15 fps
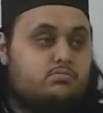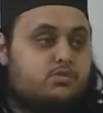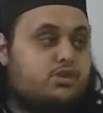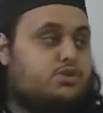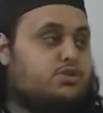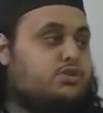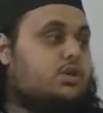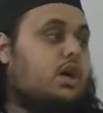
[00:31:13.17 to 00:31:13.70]

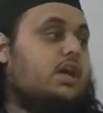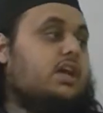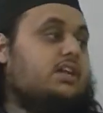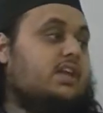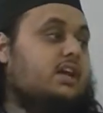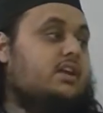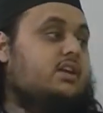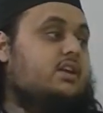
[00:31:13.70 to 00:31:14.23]
just start
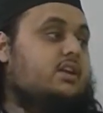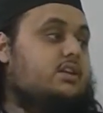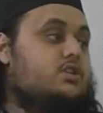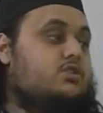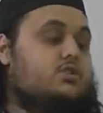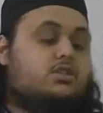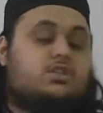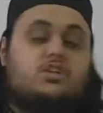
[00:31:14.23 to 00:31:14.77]
like that.
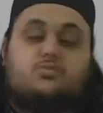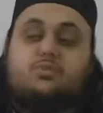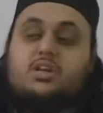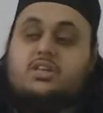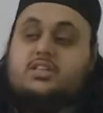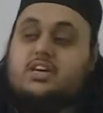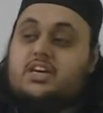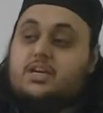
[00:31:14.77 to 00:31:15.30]
So the
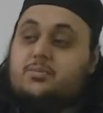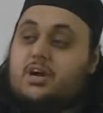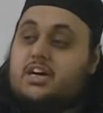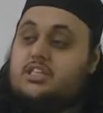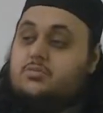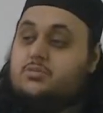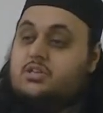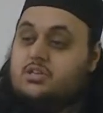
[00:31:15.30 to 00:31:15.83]
takbir al-tahrima
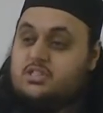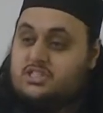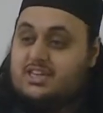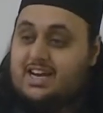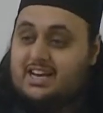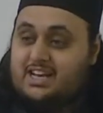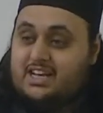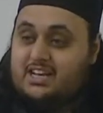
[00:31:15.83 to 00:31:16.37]
has to be done
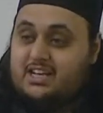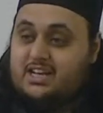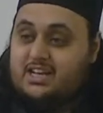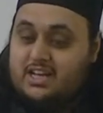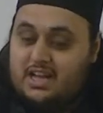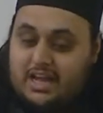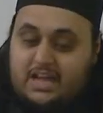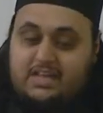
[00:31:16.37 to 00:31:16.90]
standing,
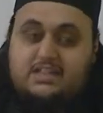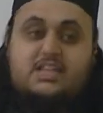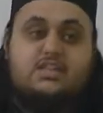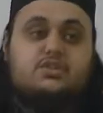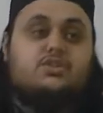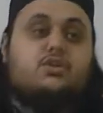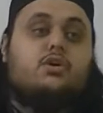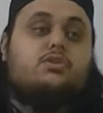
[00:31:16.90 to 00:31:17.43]
and
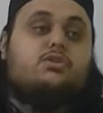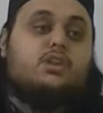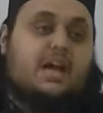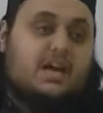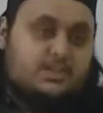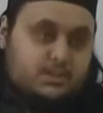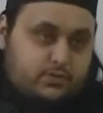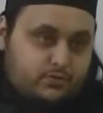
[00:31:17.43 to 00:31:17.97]
then you go into
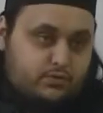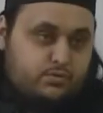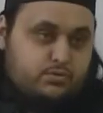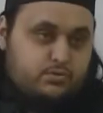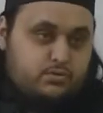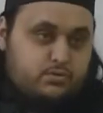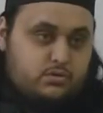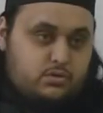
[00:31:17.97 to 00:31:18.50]
the action of
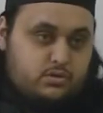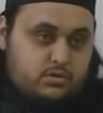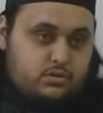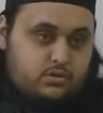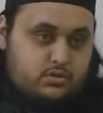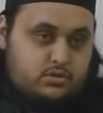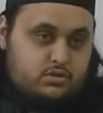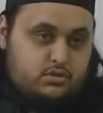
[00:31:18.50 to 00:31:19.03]
ruku.
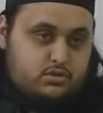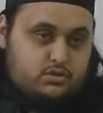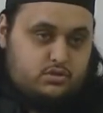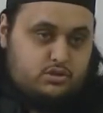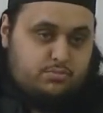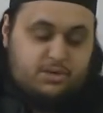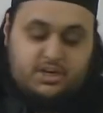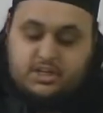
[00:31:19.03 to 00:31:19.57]

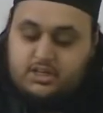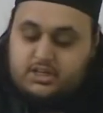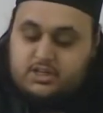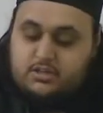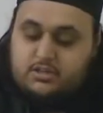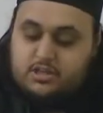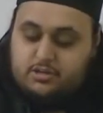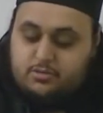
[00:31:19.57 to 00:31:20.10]
So meaning
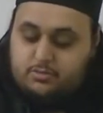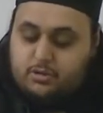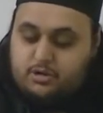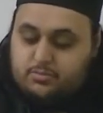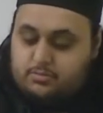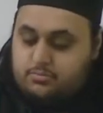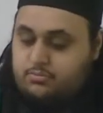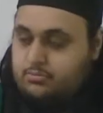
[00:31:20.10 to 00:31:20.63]

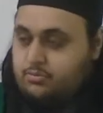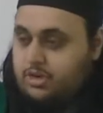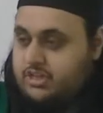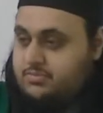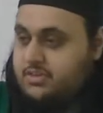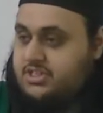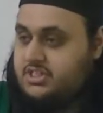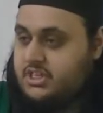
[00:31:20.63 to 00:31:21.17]
what
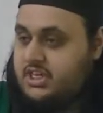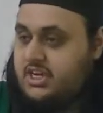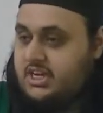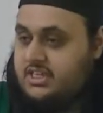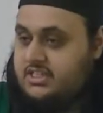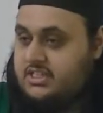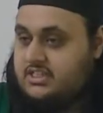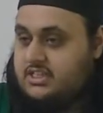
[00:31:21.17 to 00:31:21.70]
is mentioned here
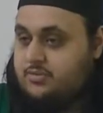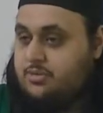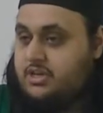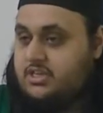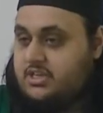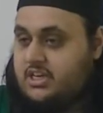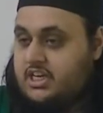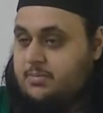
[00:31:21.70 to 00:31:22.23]
is that
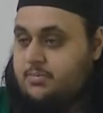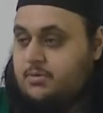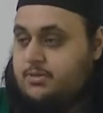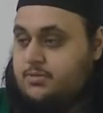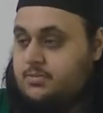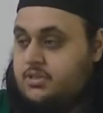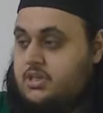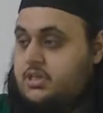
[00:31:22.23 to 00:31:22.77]
takbir al-tahrima
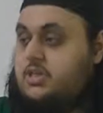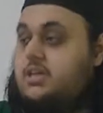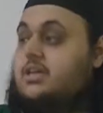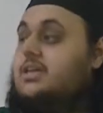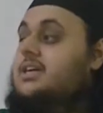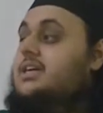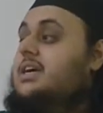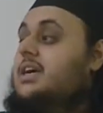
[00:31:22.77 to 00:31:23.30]
must be done
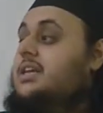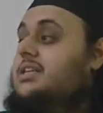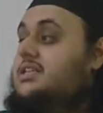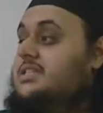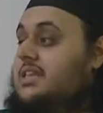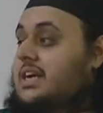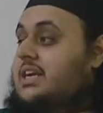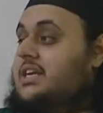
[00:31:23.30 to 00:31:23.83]
in
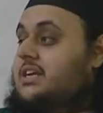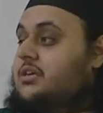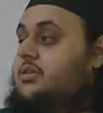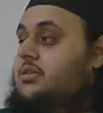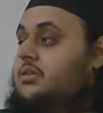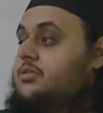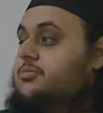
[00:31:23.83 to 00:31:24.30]
the standing